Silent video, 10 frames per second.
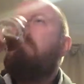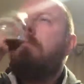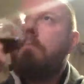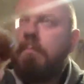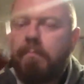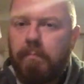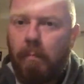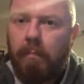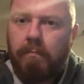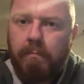
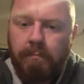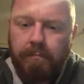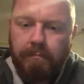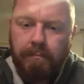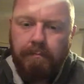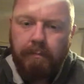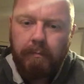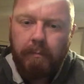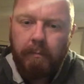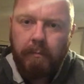
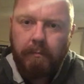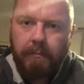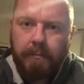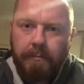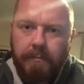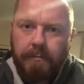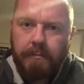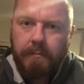No one is speaking in this clip.